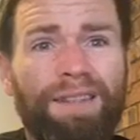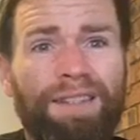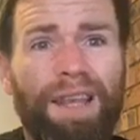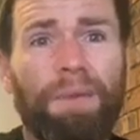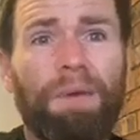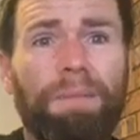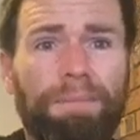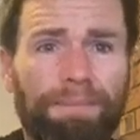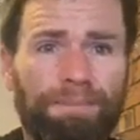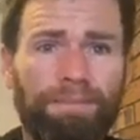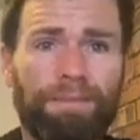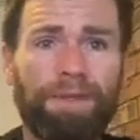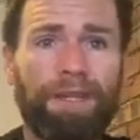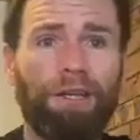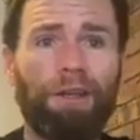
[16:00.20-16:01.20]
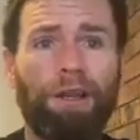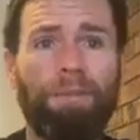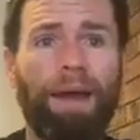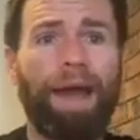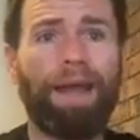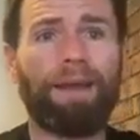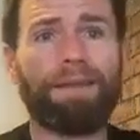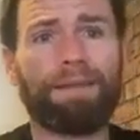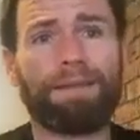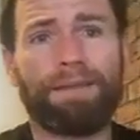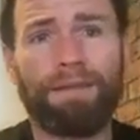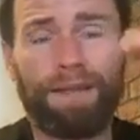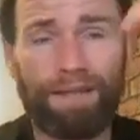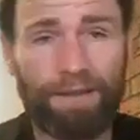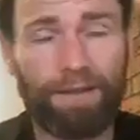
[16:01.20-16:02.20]
7 kilo bags,
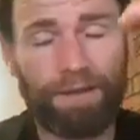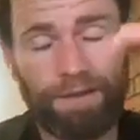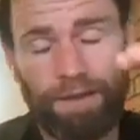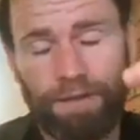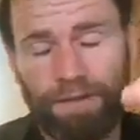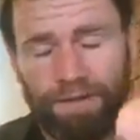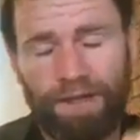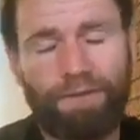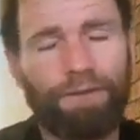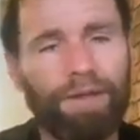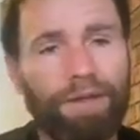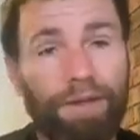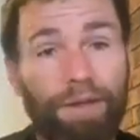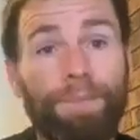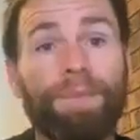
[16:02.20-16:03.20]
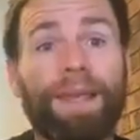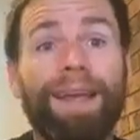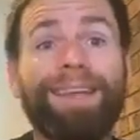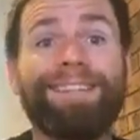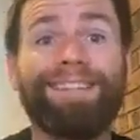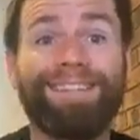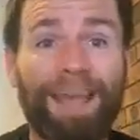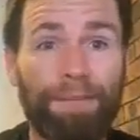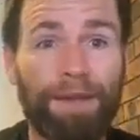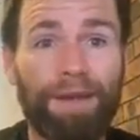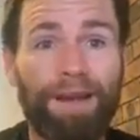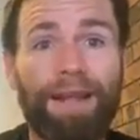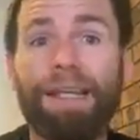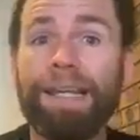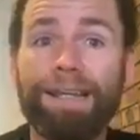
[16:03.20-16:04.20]
like
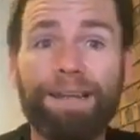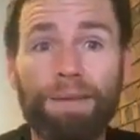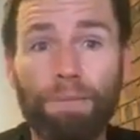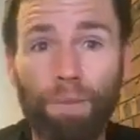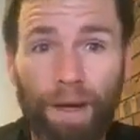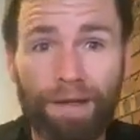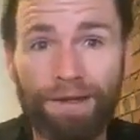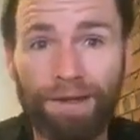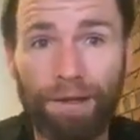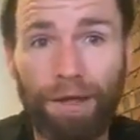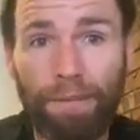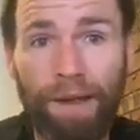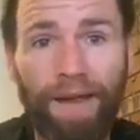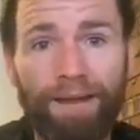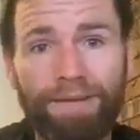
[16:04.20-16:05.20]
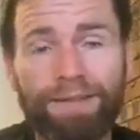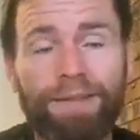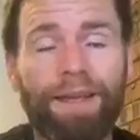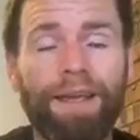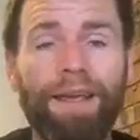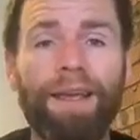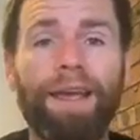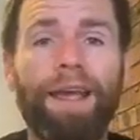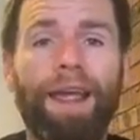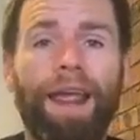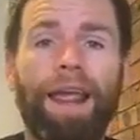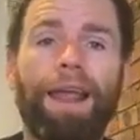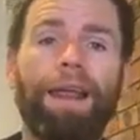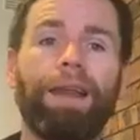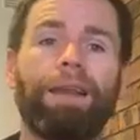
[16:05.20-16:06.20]
7 in 1 kilo bags,
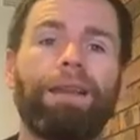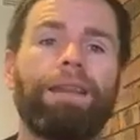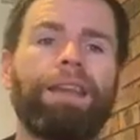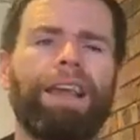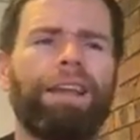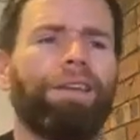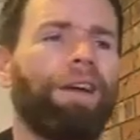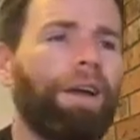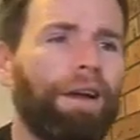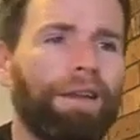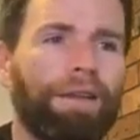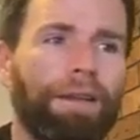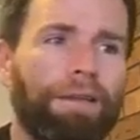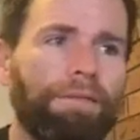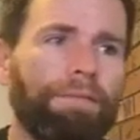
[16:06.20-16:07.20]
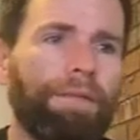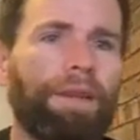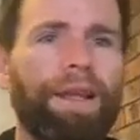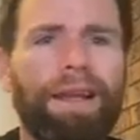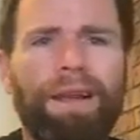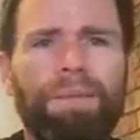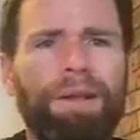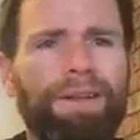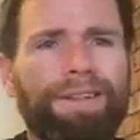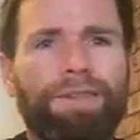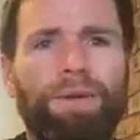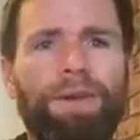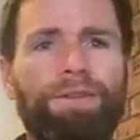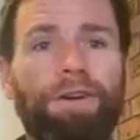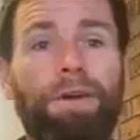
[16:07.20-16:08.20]
and they end up being like
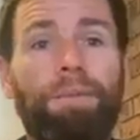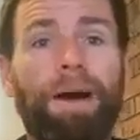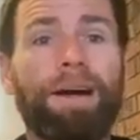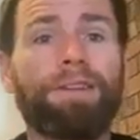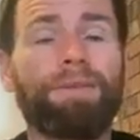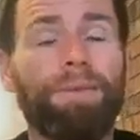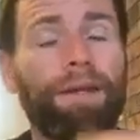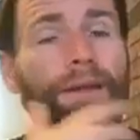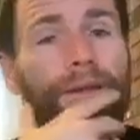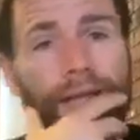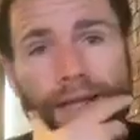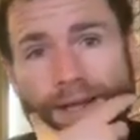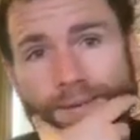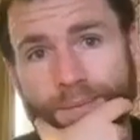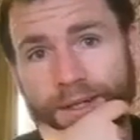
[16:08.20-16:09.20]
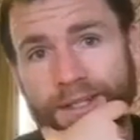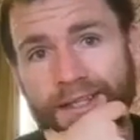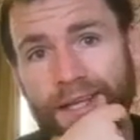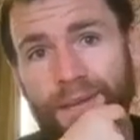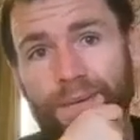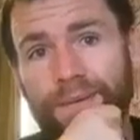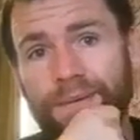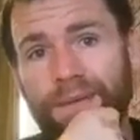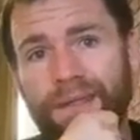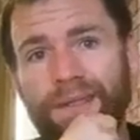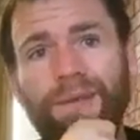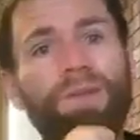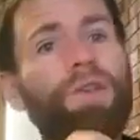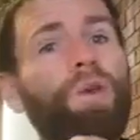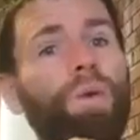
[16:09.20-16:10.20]
$25, but it works out. It's
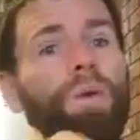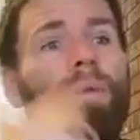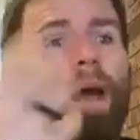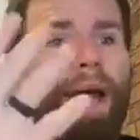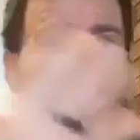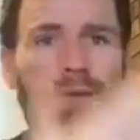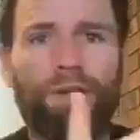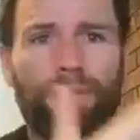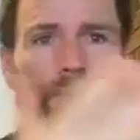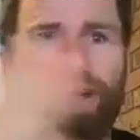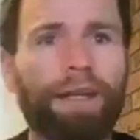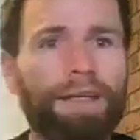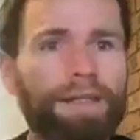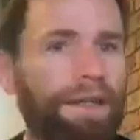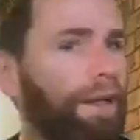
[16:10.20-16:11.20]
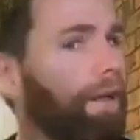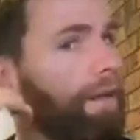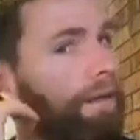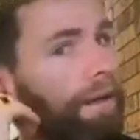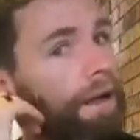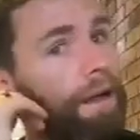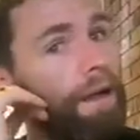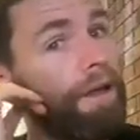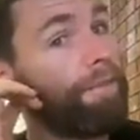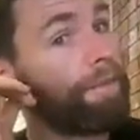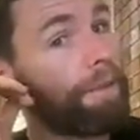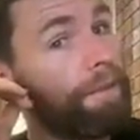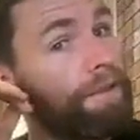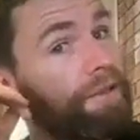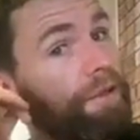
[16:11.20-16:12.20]
not too bad when you break it down,
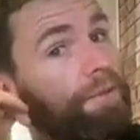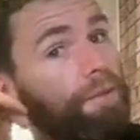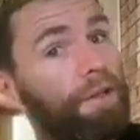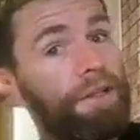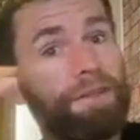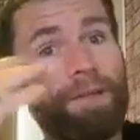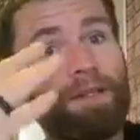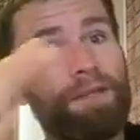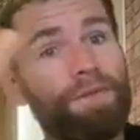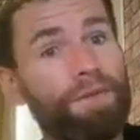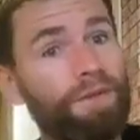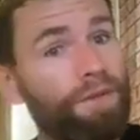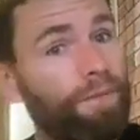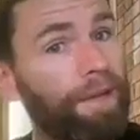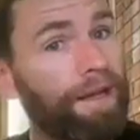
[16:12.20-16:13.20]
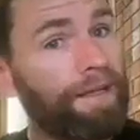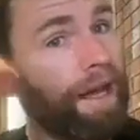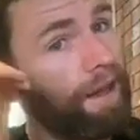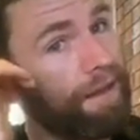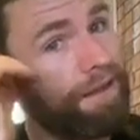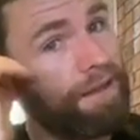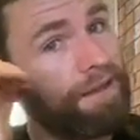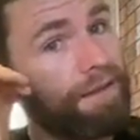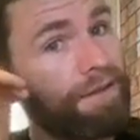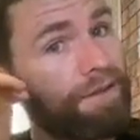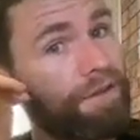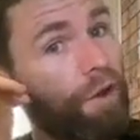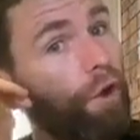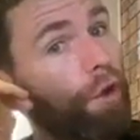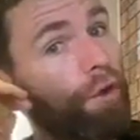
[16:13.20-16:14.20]
but it's still pretty expensive compared to other things.
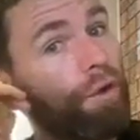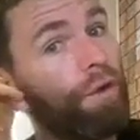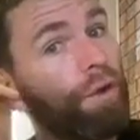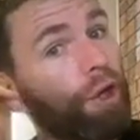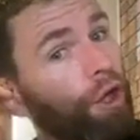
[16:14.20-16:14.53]
So